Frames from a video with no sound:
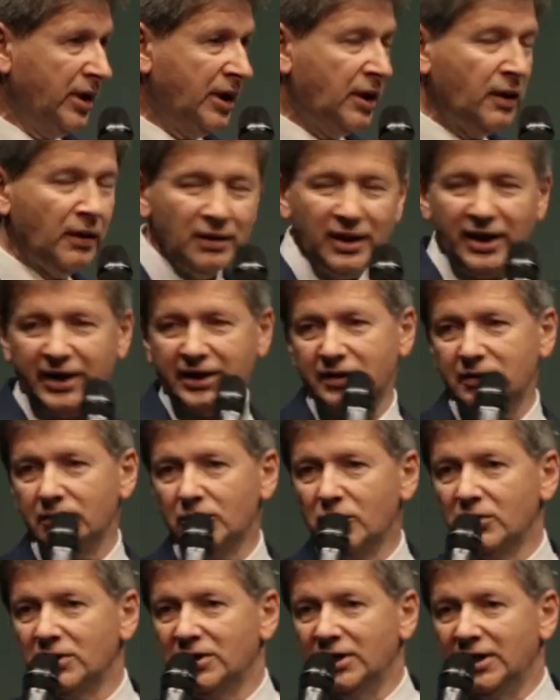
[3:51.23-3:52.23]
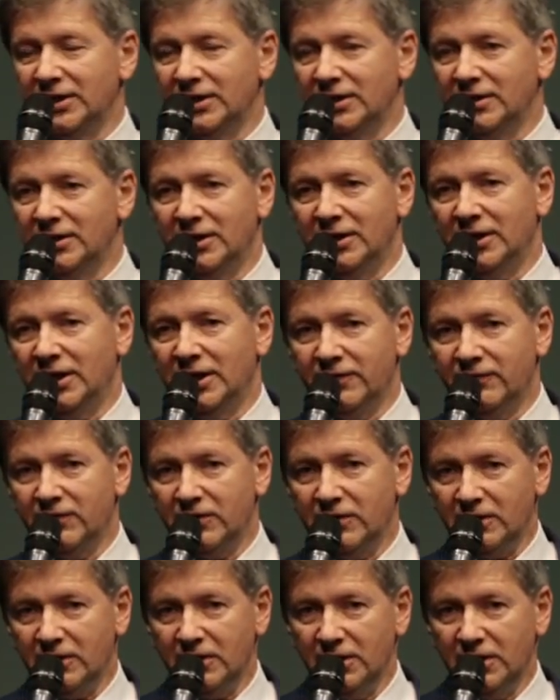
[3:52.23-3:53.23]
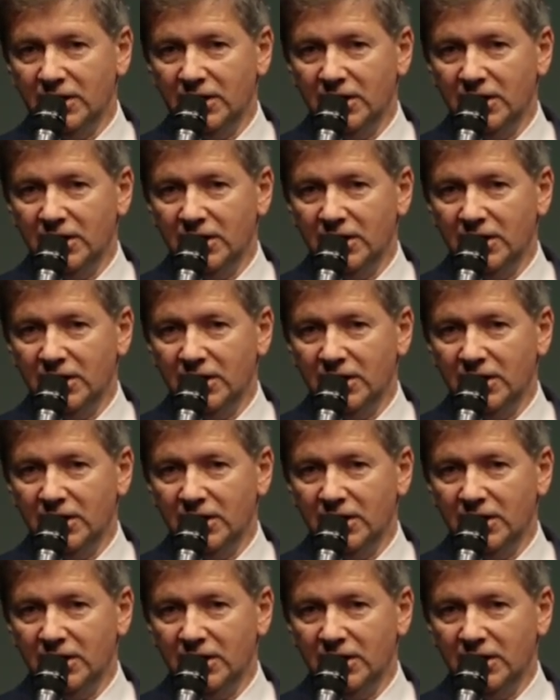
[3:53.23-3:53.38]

we collect more data than ever,